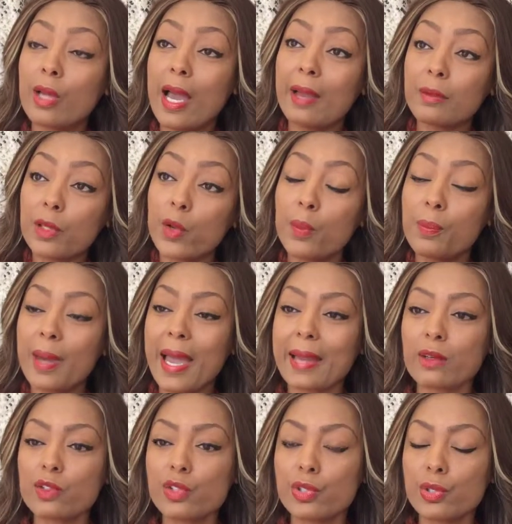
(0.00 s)
I go
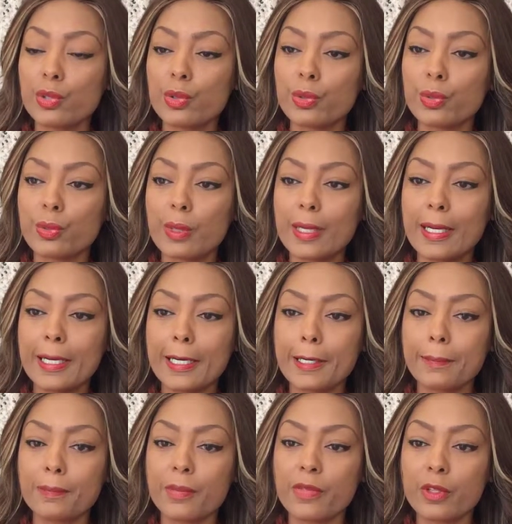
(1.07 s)
back to
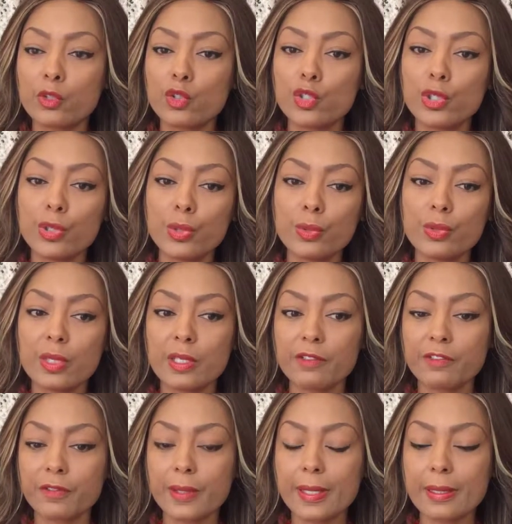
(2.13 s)
the 2
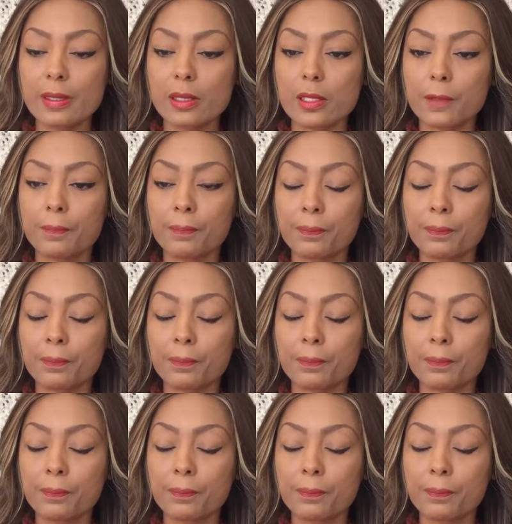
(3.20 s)
different